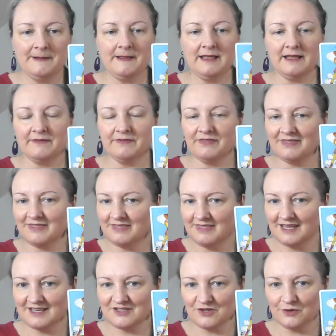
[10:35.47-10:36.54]
and
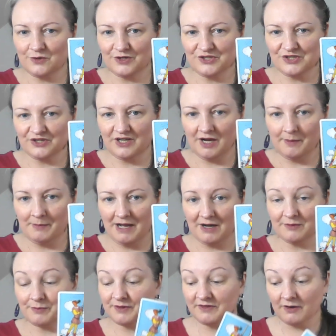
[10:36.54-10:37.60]
things are going to come
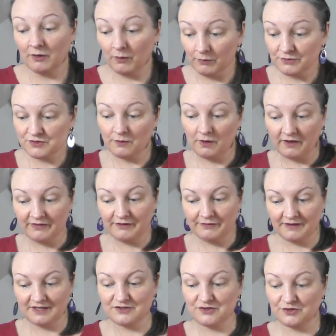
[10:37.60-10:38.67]
out, but also other
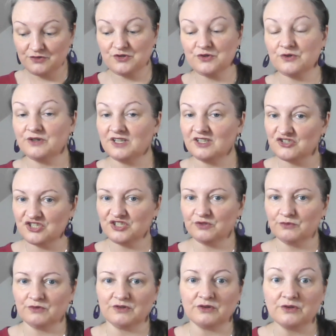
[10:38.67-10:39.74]
things concerning
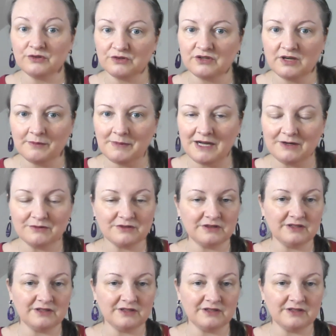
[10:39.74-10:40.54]
children could come out.